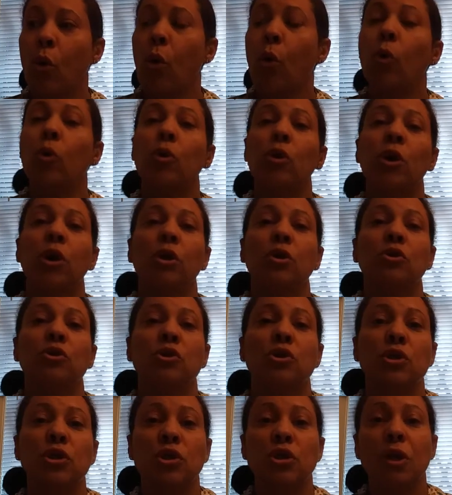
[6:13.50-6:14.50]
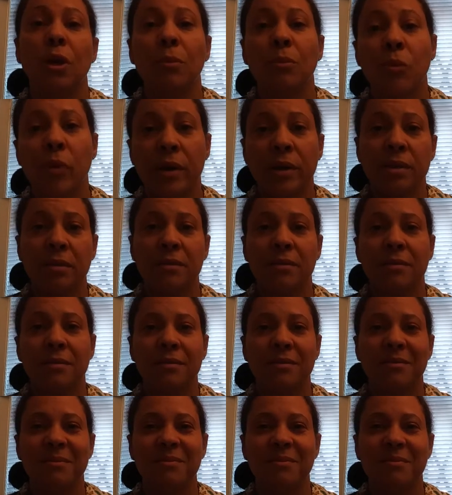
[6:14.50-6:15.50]
or someone,
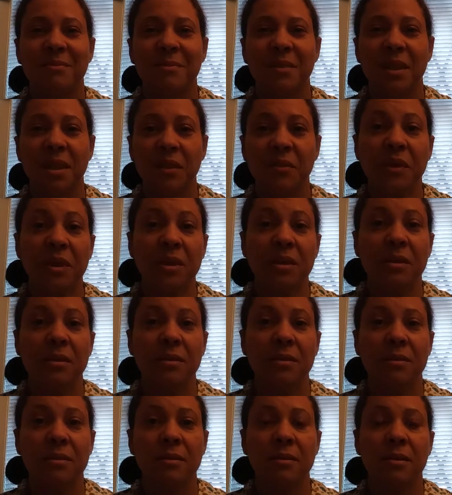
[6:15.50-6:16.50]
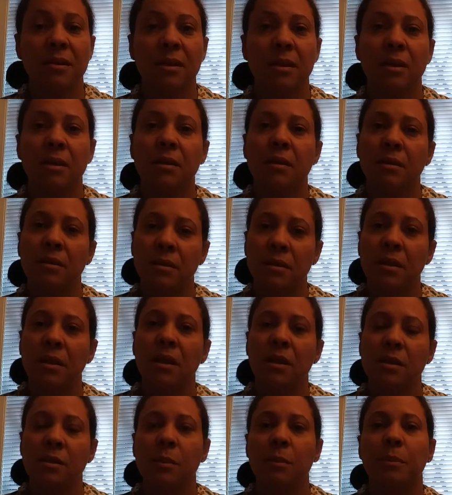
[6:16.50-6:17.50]
even,
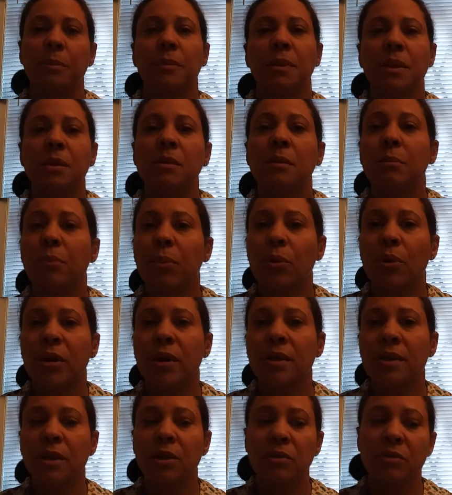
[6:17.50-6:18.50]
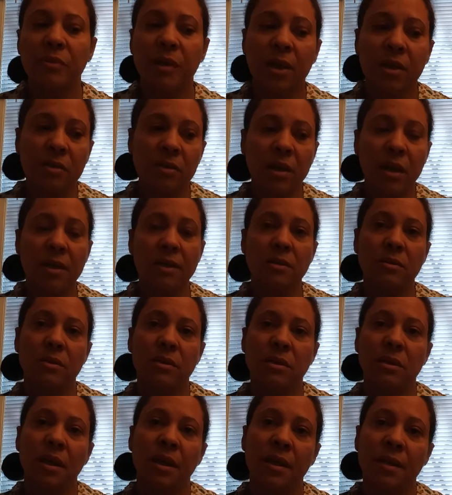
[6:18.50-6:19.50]
it's important that you recognize those
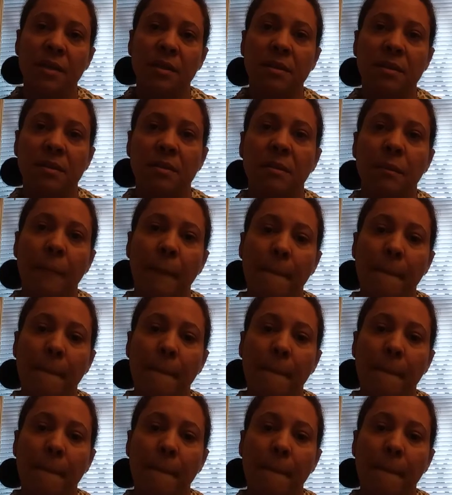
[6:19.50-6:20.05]
signs